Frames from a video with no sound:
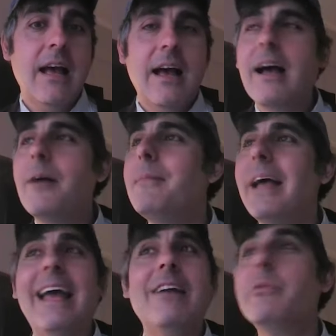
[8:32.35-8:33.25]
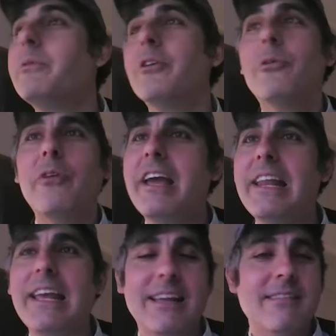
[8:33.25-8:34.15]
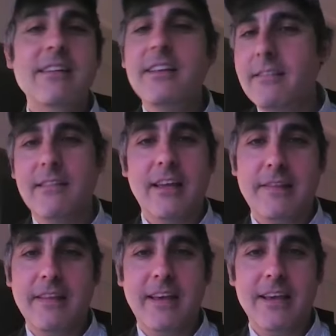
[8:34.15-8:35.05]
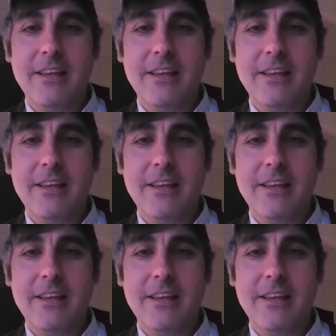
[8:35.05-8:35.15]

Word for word: Um, and when you're writing, it's an instinct thing.